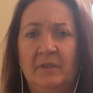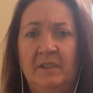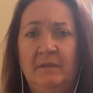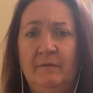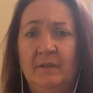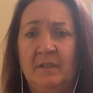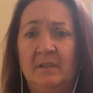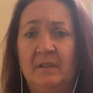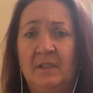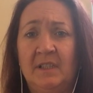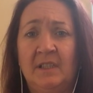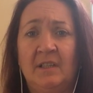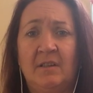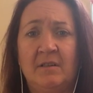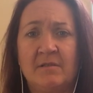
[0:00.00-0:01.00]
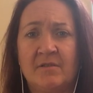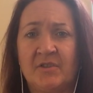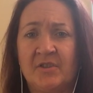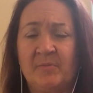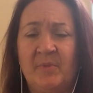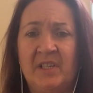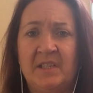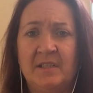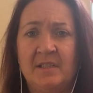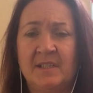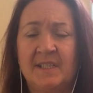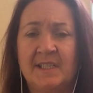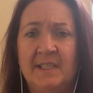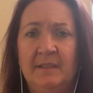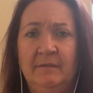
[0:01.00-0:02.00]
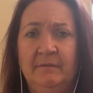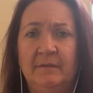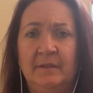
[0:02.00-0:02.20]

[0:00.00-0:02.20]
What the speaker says: even in the heart space itself.